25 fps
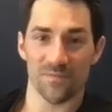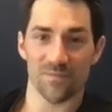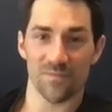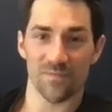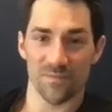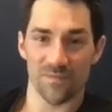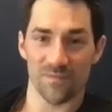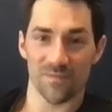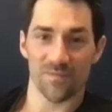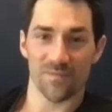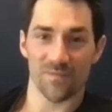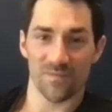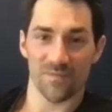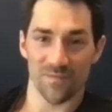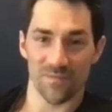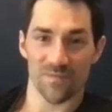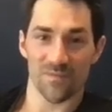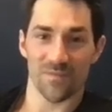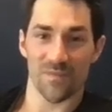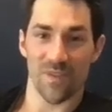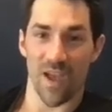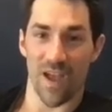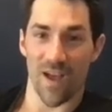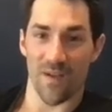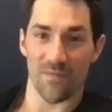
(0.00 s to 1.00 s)

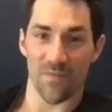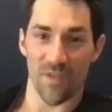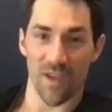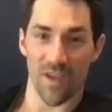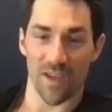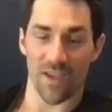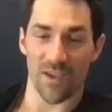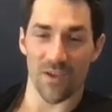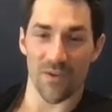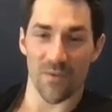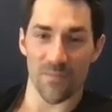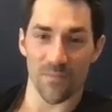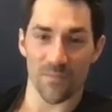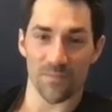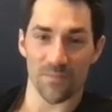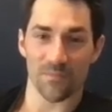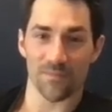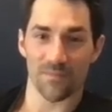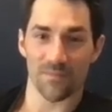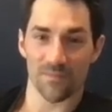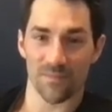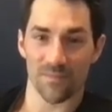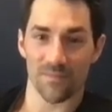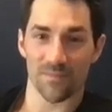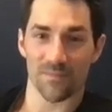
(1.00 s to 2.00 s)

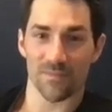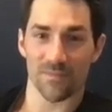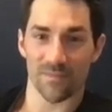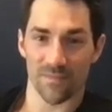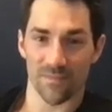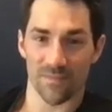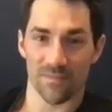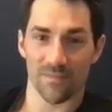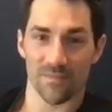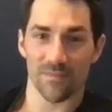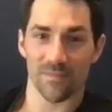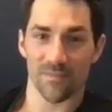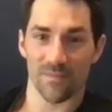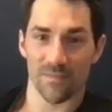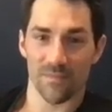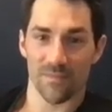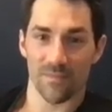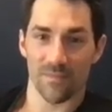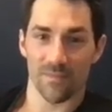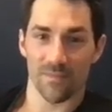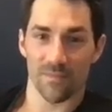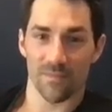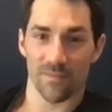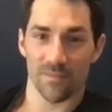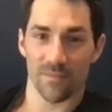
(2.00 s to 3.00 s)

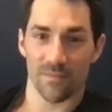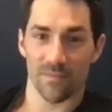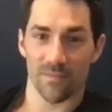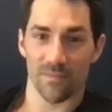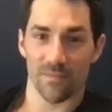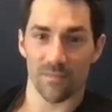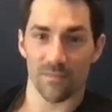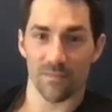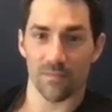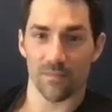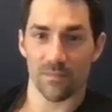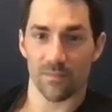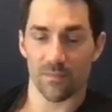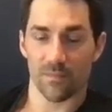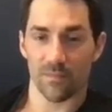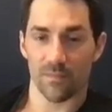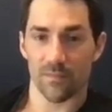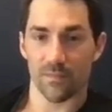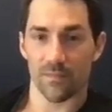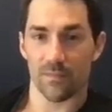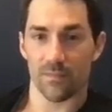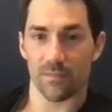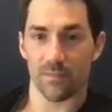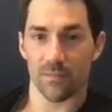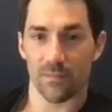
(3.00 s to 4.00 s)

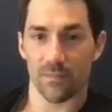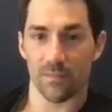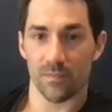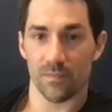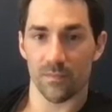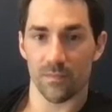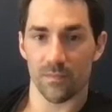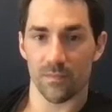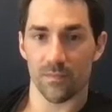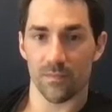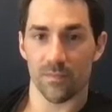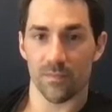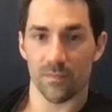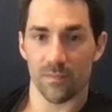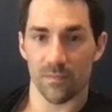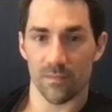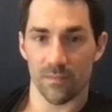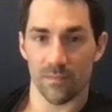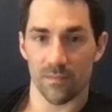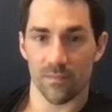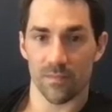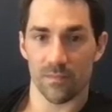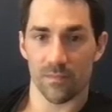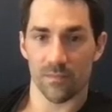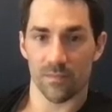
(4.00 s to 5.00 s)

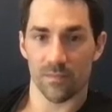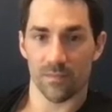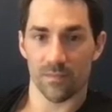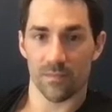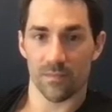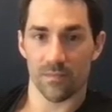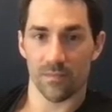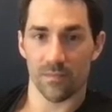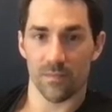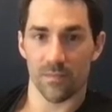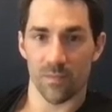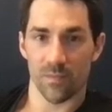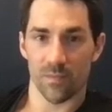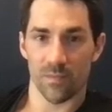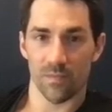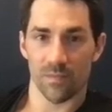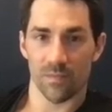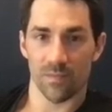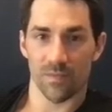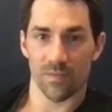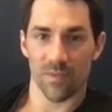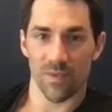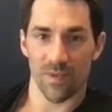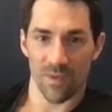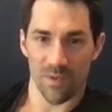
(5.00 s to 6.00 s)

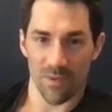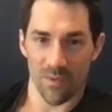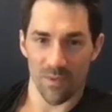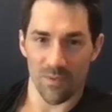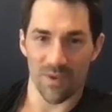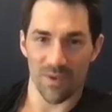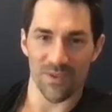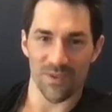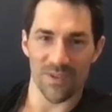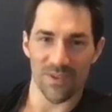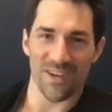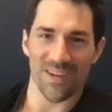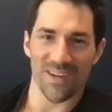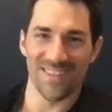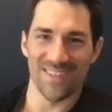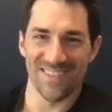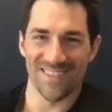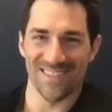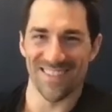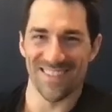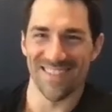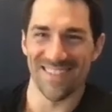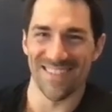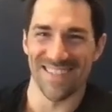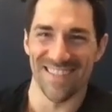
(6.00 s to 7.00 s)

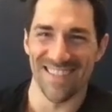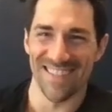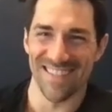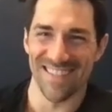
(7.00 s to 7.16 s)
[no speech]